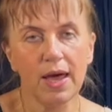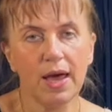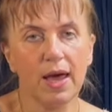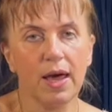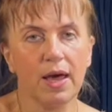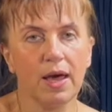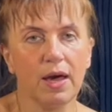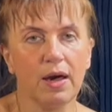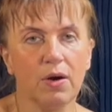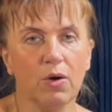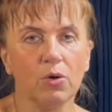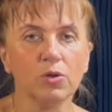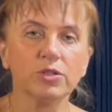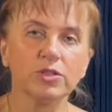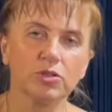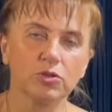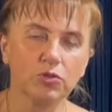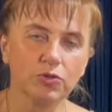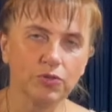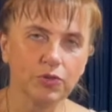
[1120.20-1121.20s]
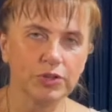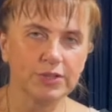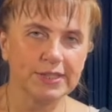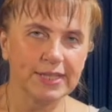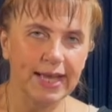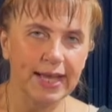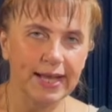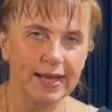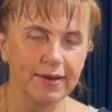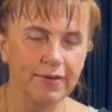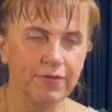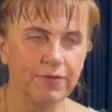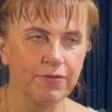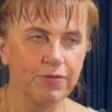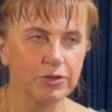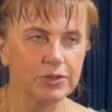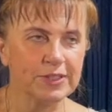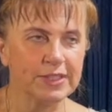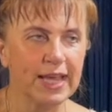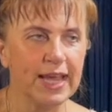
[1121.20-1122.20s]
also for
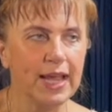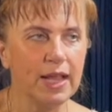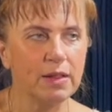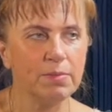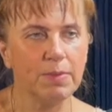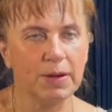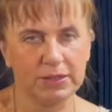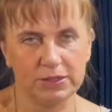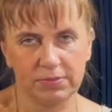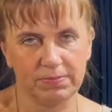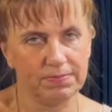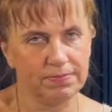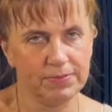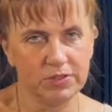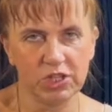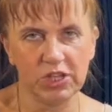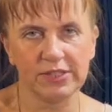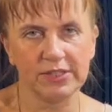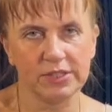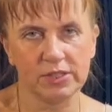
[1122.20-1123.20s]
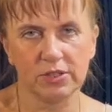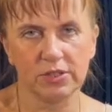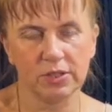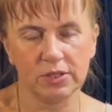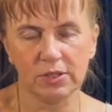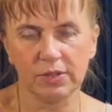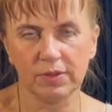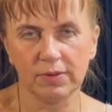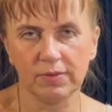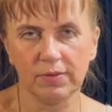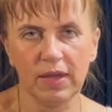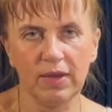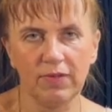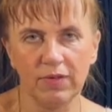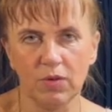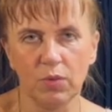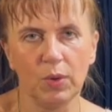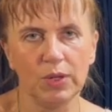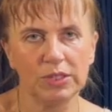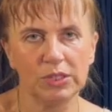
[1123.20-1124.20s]
sale, but just if
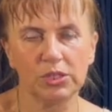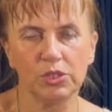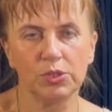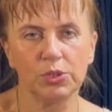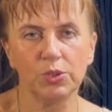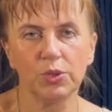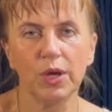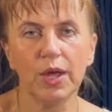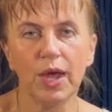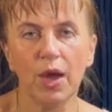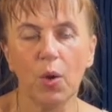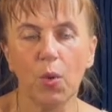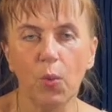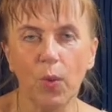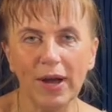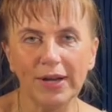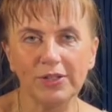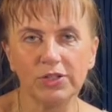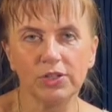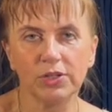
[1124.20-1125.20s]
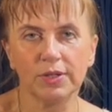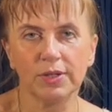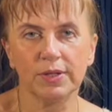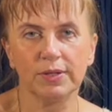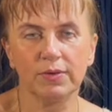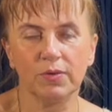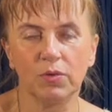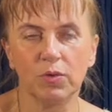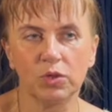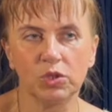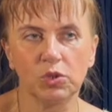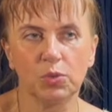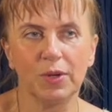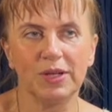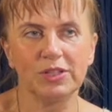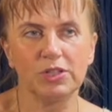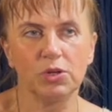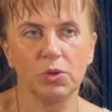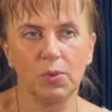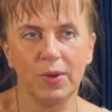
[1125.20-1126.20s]
you want to
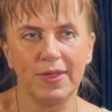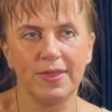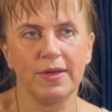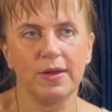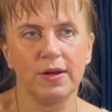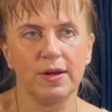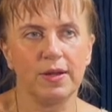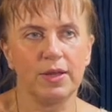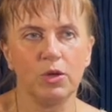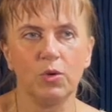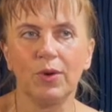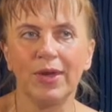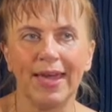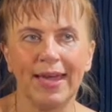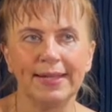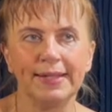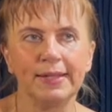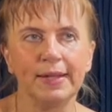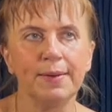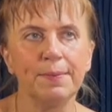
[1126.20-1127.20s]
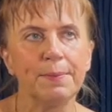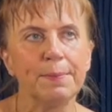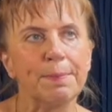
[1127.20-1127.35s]
wonder whether you can